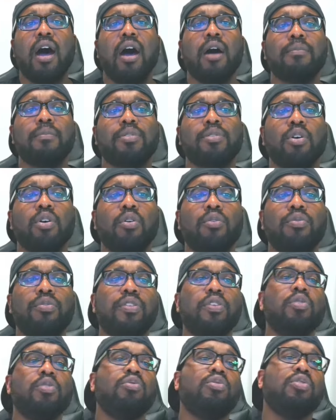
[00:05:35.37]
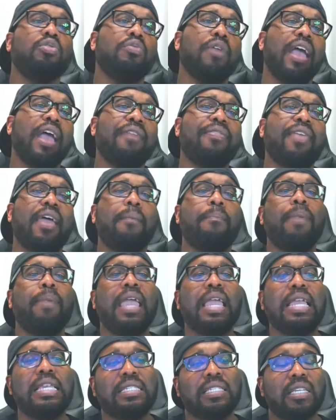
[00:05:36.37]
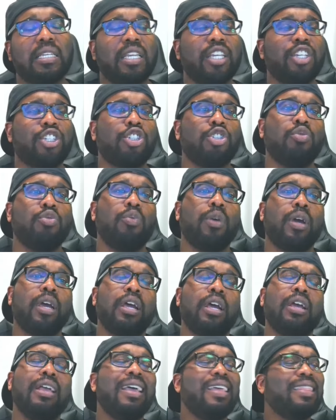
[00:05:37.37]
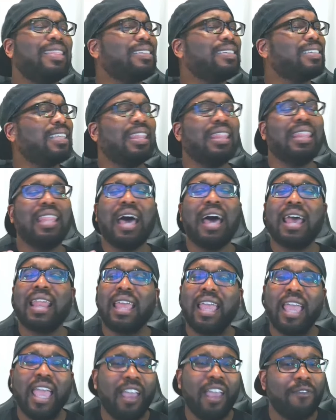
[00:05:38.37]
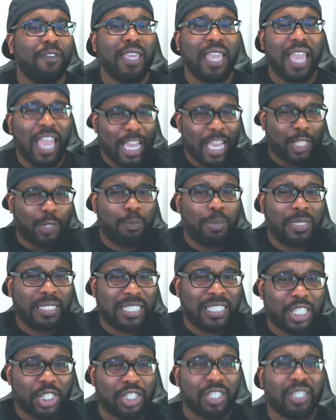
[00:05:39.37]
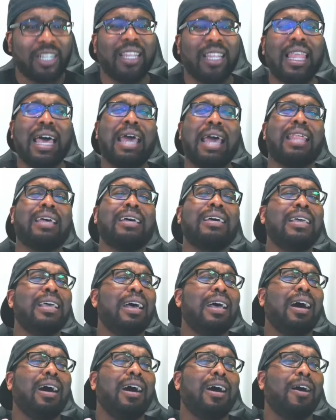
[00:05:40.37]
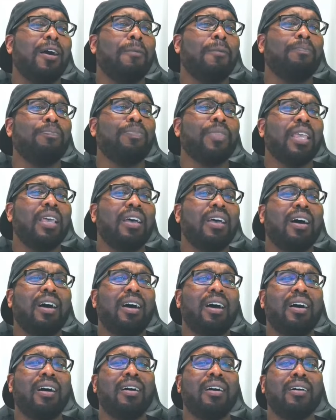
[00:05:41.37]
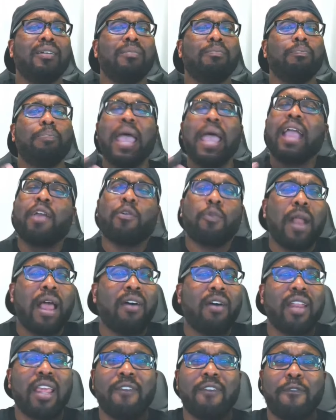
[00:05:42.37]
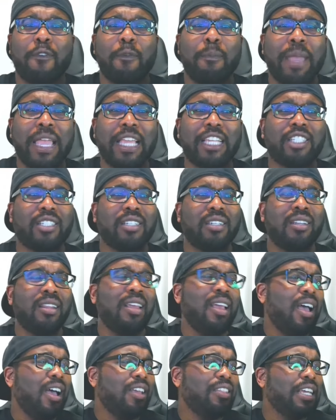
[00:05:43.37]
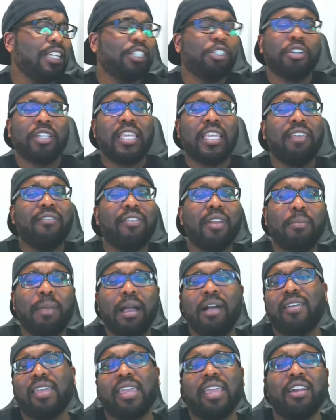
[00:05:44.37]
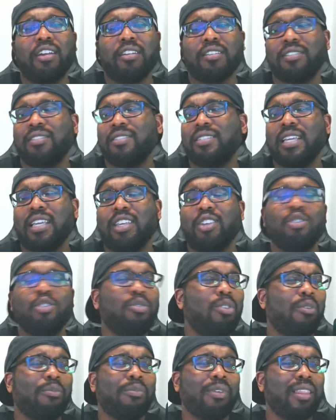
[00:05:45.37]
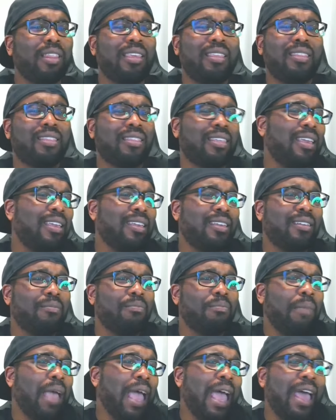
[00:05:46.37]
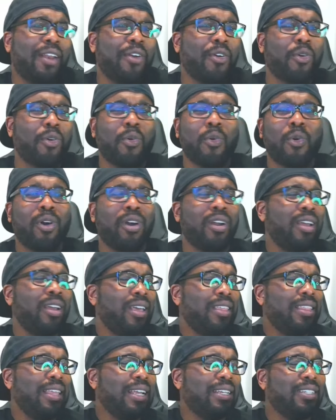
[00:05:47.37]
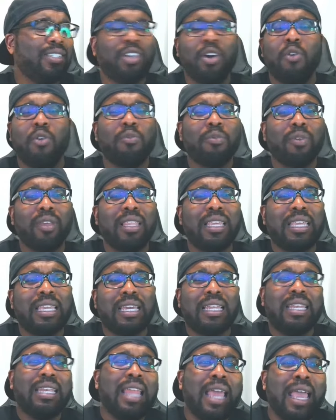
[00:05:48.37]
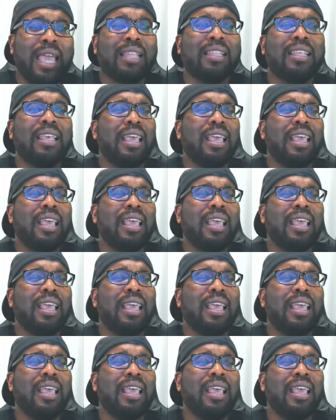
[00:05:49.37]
So you do have that pacing issue where there's a lot of heavy exposition, a lot of background information that you're given about characters that you don't really think matter or that don't really connect.